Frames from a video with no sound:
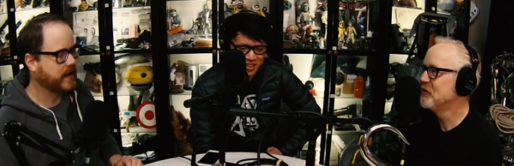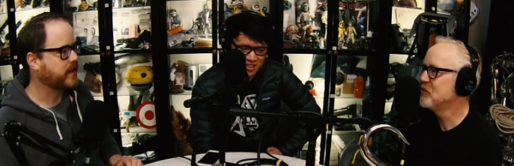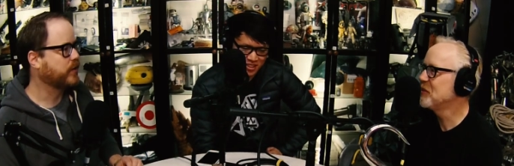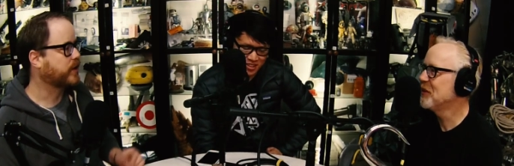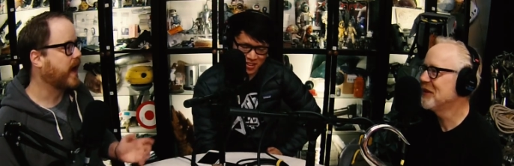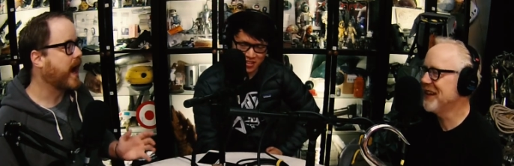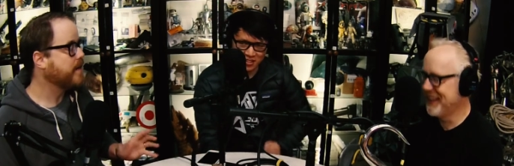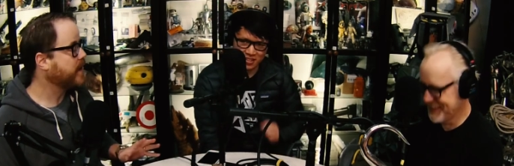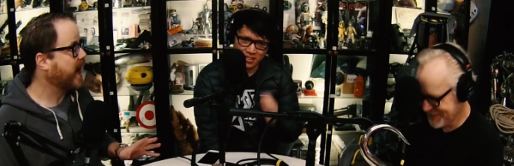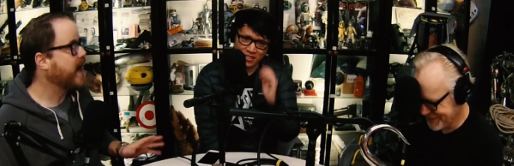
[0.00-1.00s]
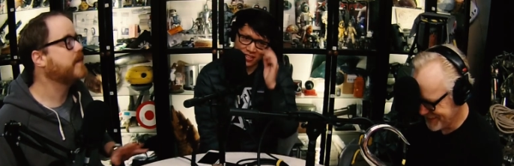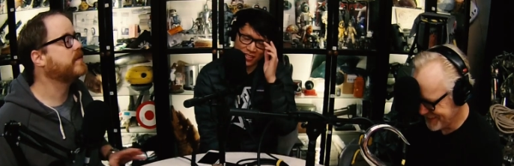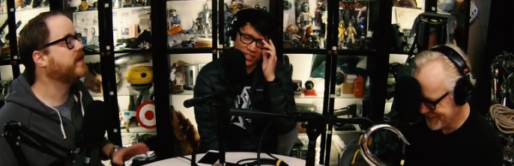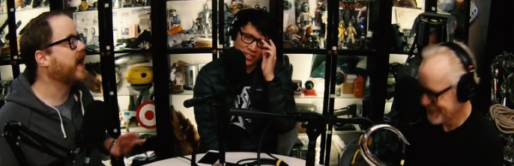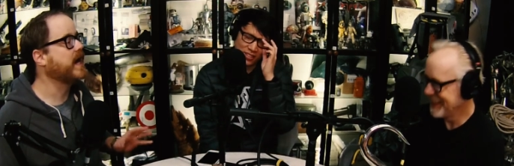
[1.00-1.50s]
Speaker 1: Like, look, I'm I
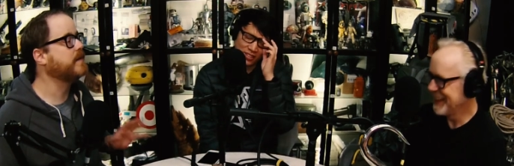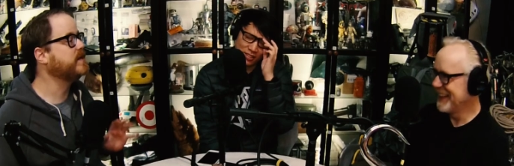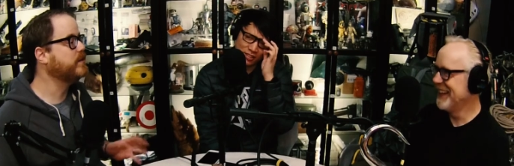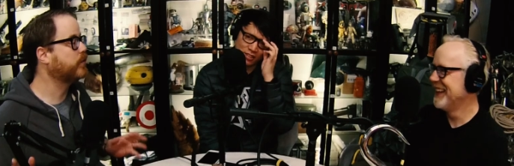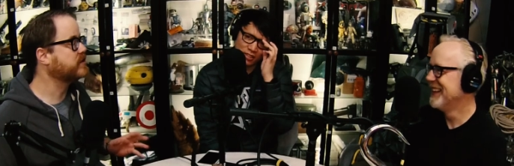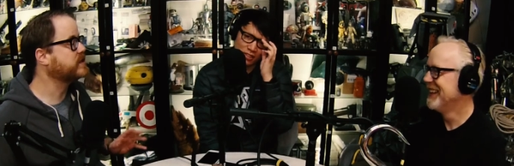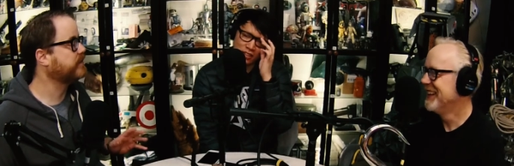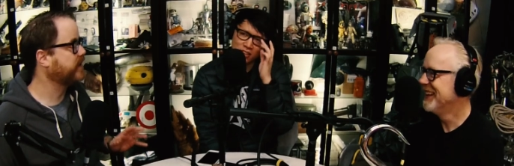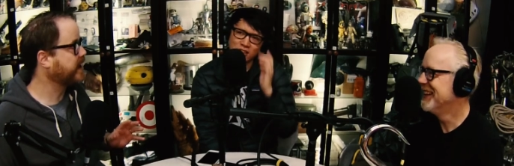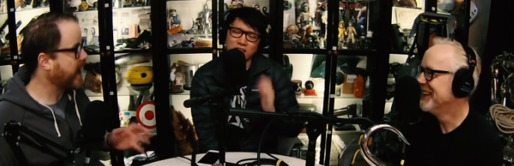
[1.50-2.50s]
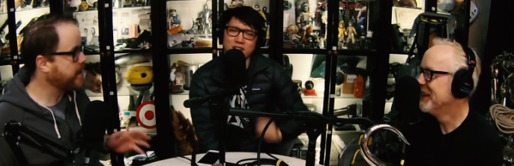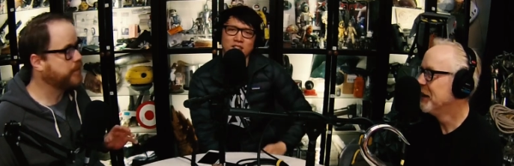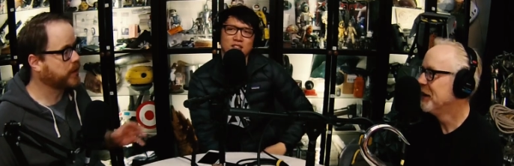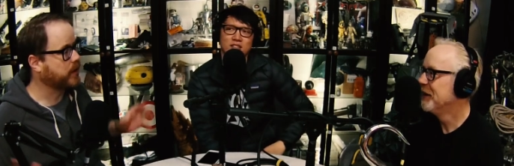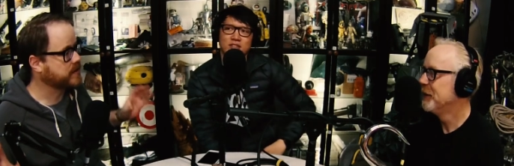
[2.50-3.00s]
am I am the worst. If, like, I
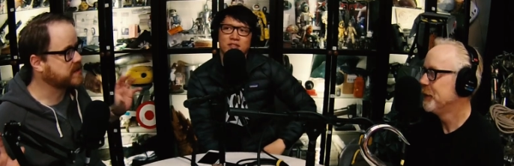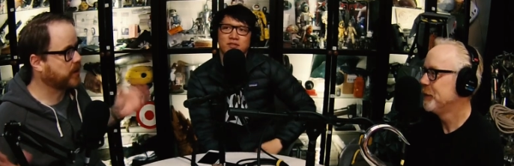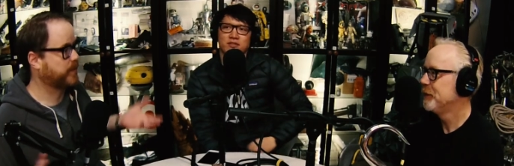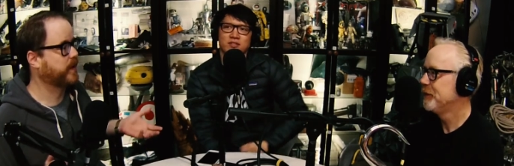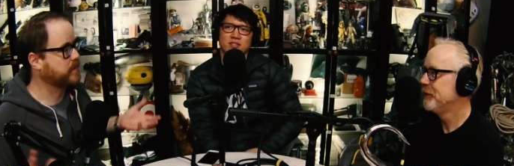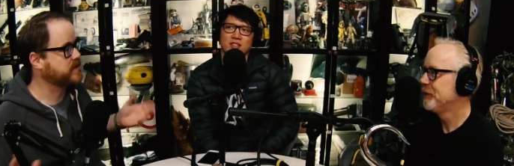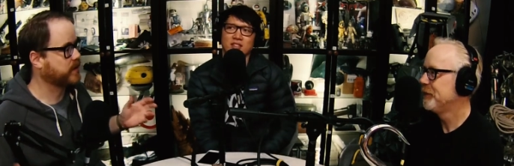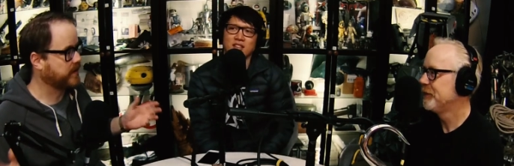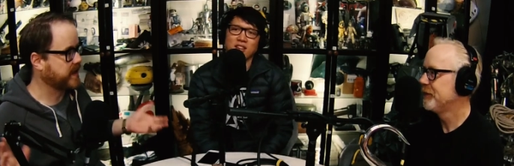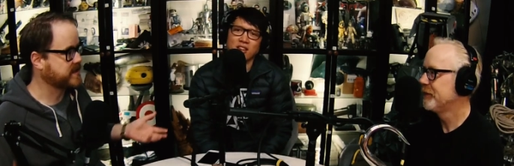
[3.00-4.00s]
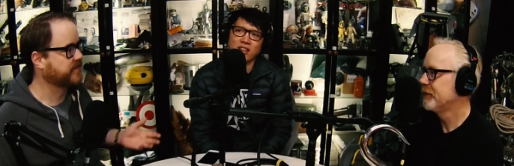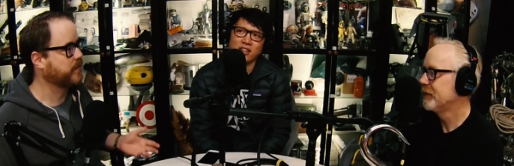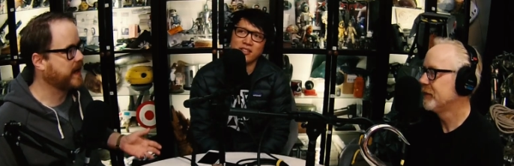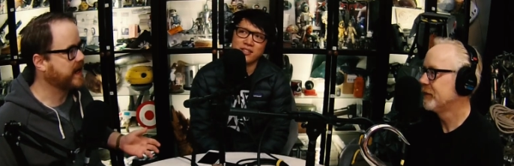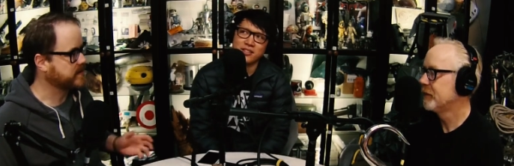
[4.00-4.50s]
put all the smart bulbs and all that stuff in
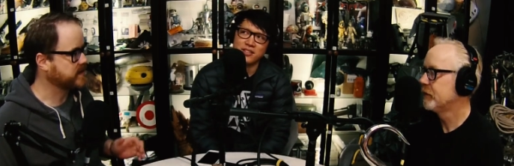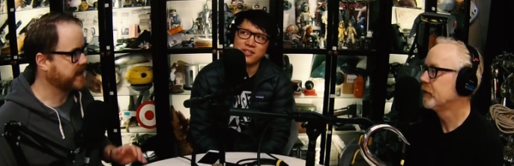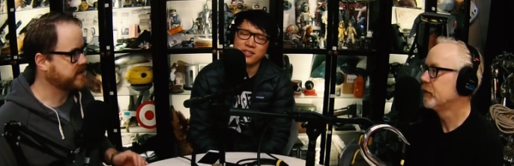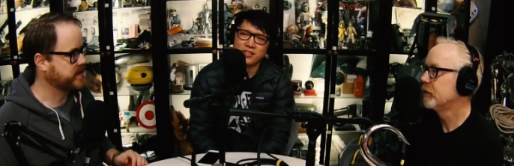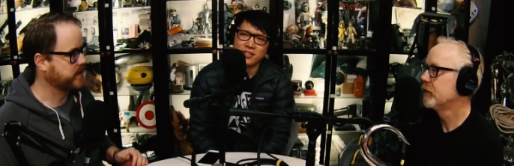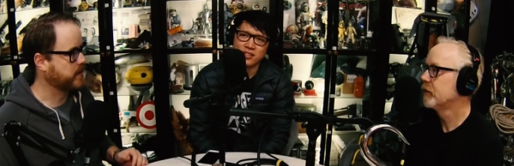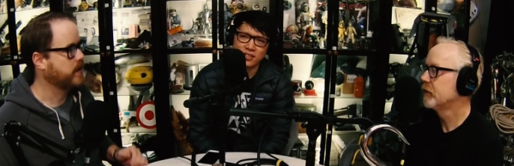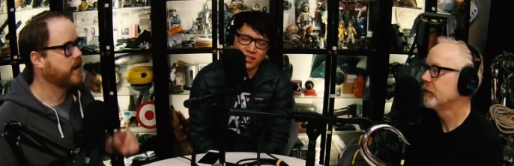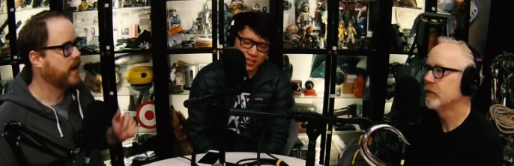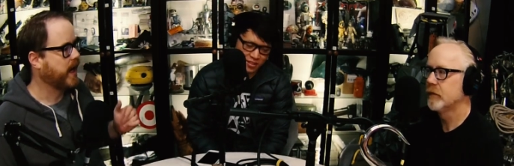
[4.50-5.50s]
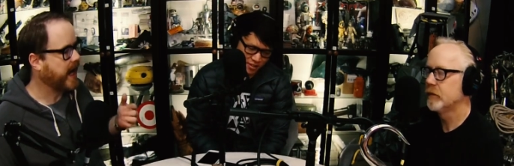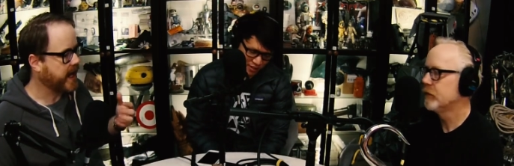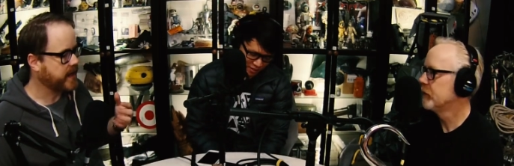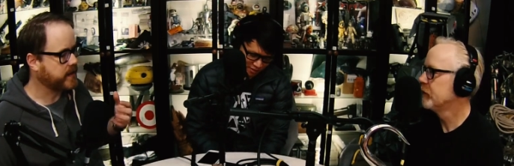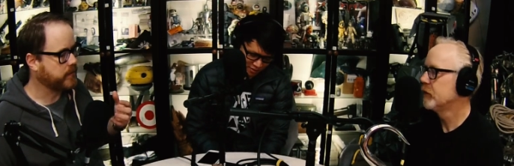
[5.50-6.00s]
my house last year,
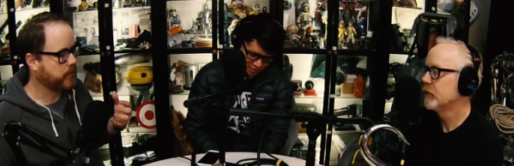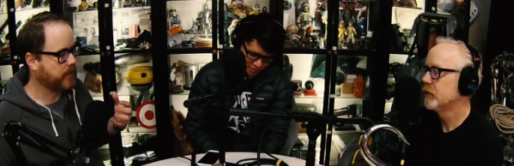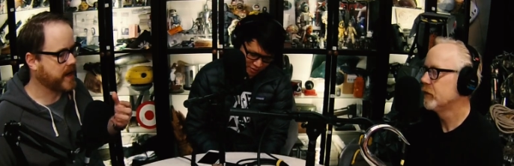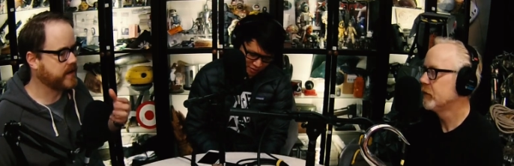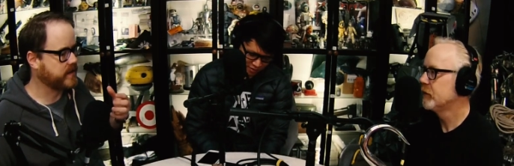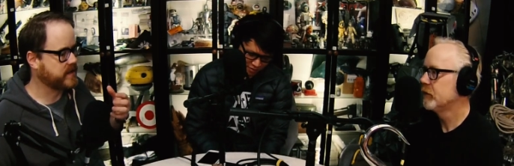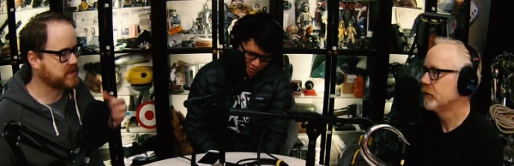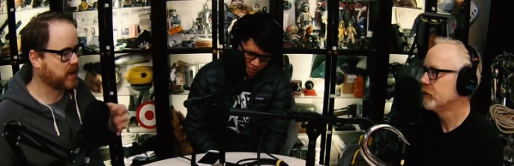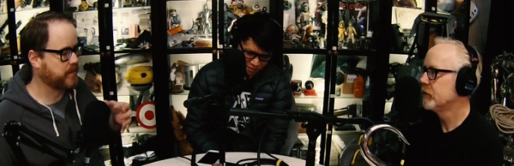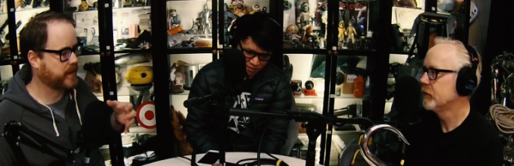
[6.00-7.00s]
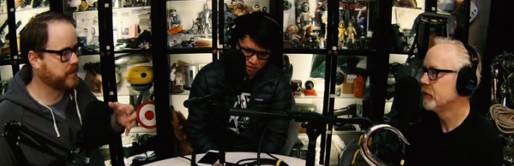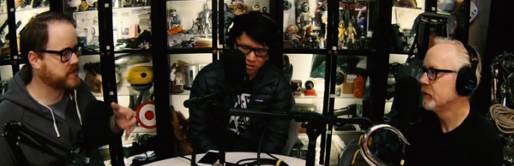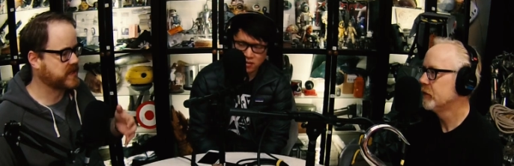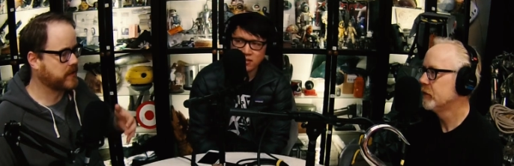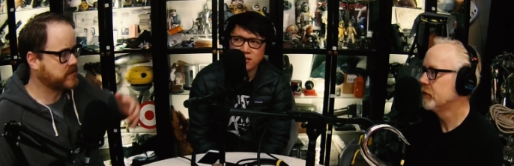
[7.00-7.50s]
and when the smart bulb
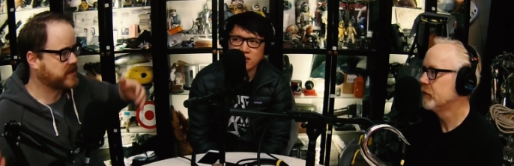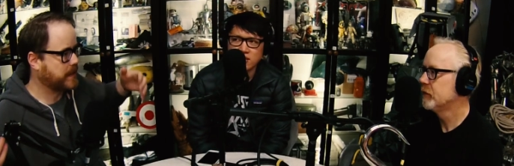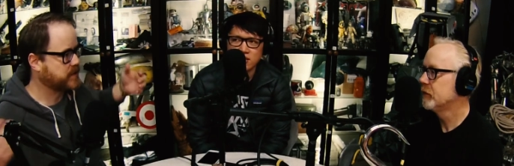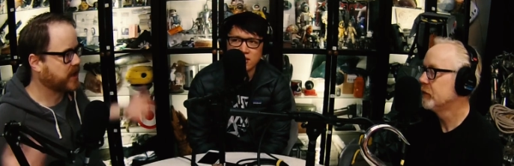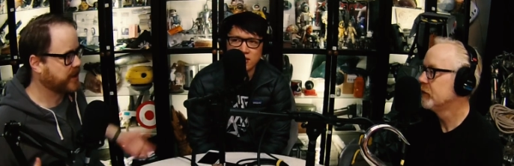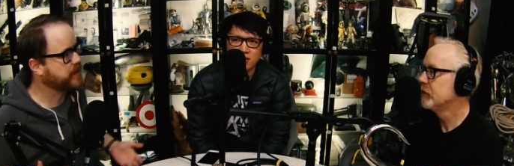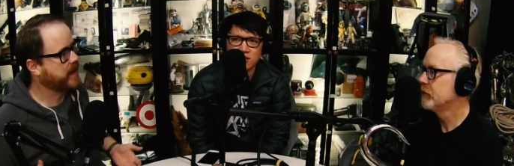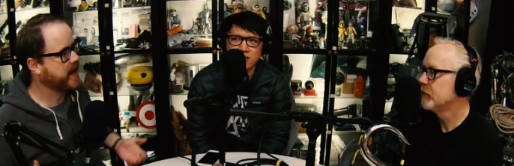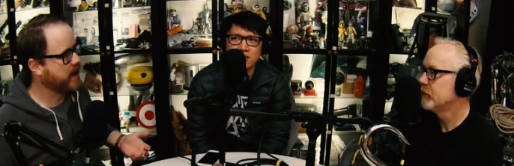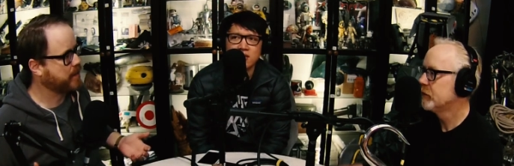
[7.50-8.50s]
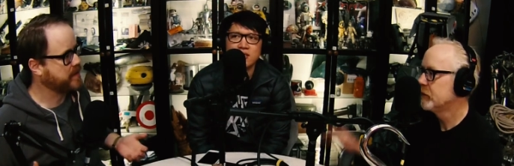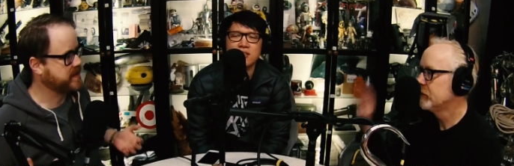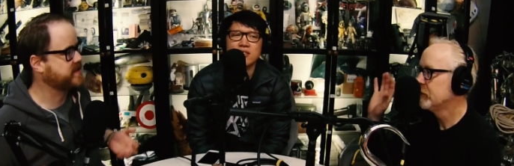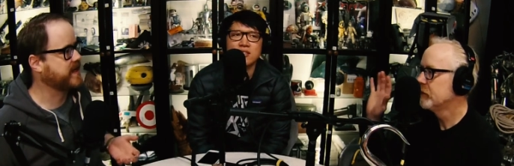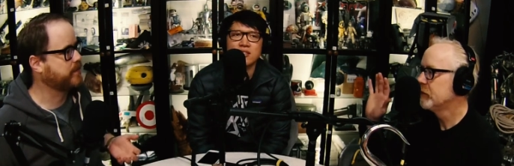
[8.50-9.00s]
stopped stopped talking to my hub in
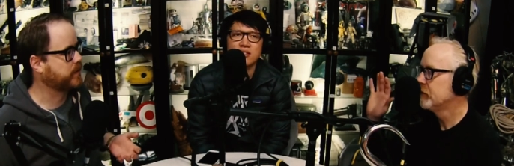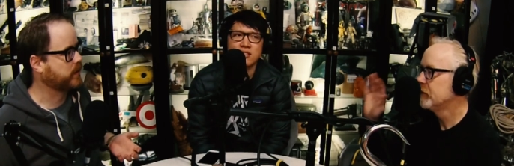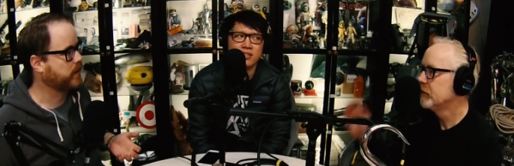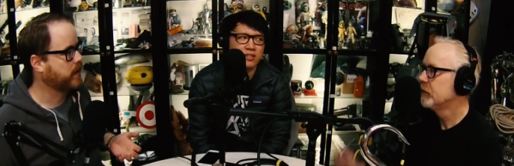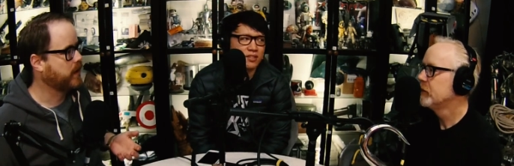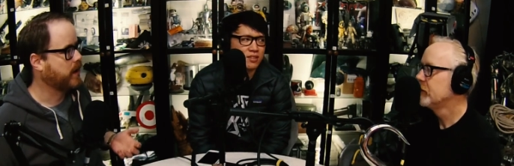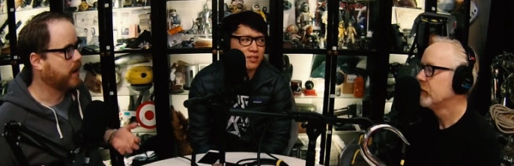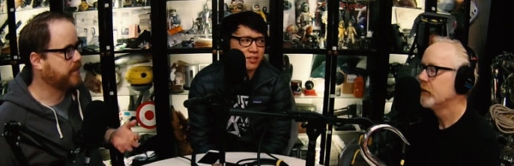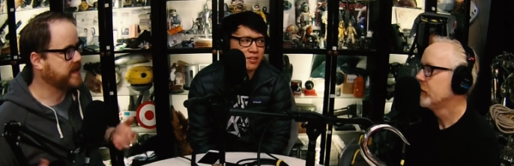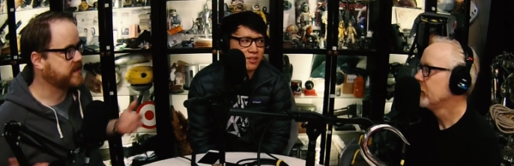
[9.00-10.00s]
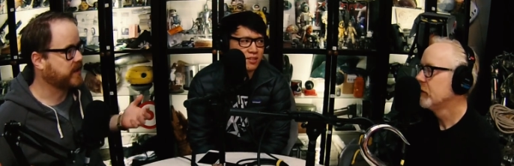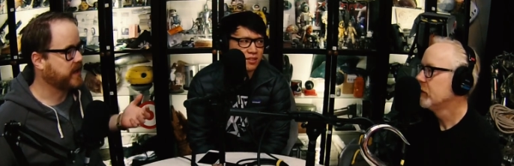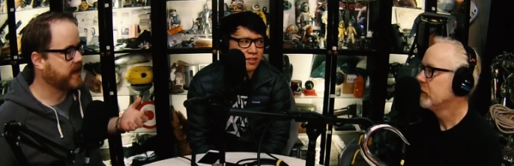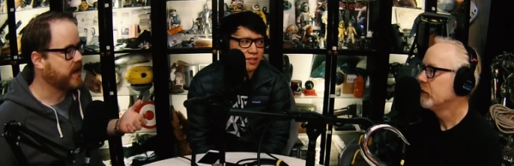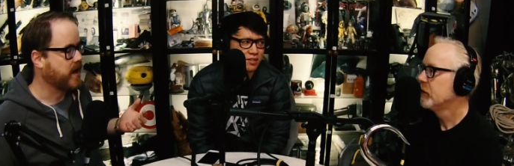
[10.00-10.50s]
December, basically